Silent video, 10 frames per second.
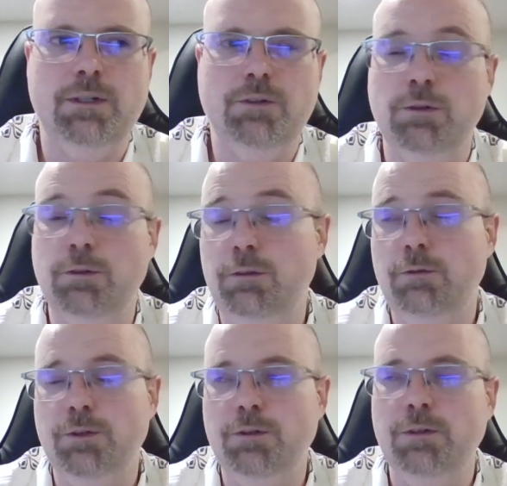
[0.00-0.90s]
certain
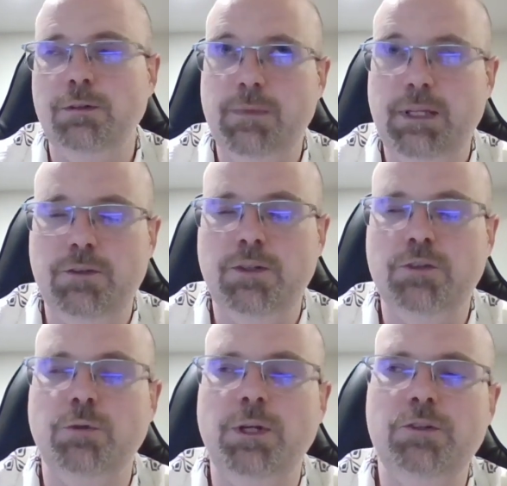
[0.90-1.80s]
certain
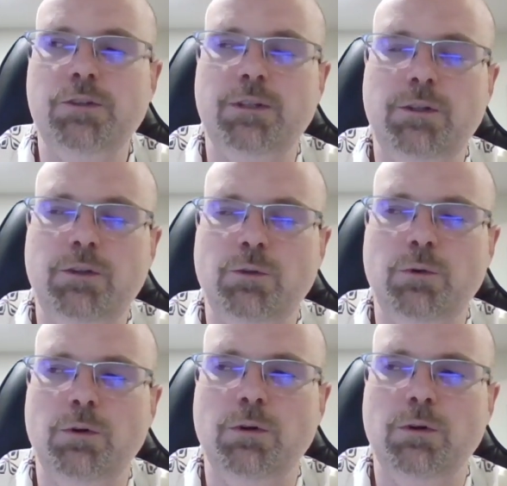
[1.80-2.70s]
situations
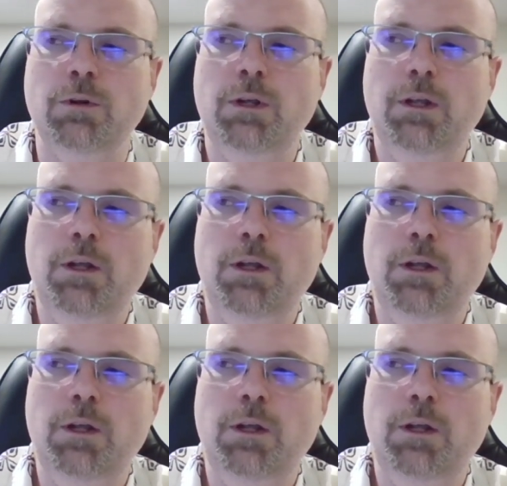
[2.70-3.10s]
or